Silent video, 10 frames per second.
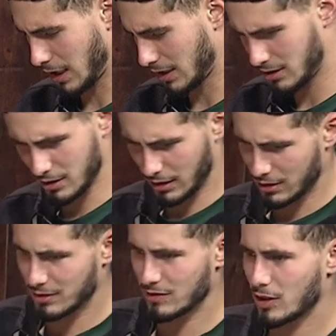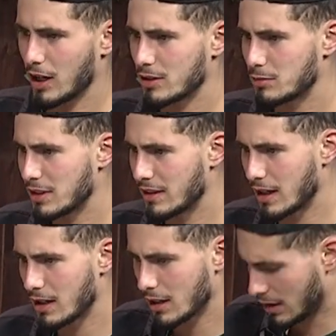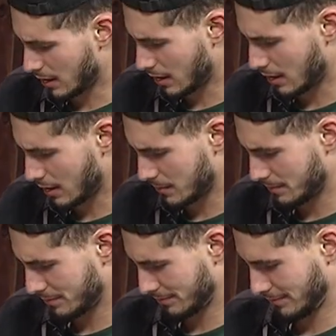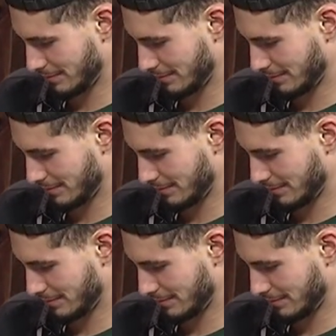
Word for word: Gotcha. I don't even know how you did that. Um,